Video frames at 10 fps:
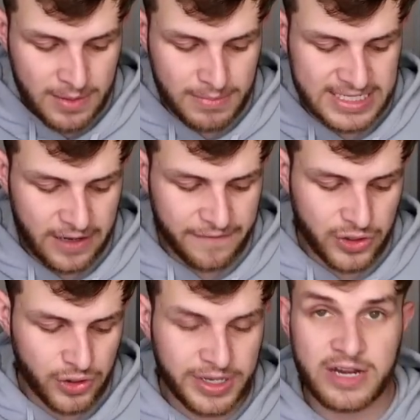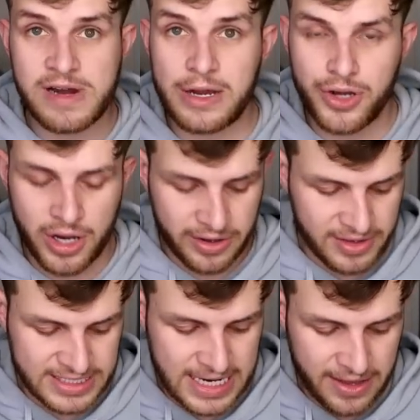Myself and Cookie around 9th
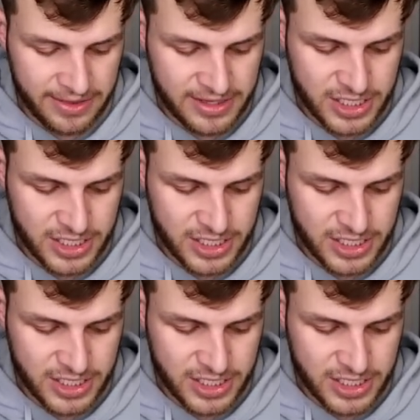and 10th.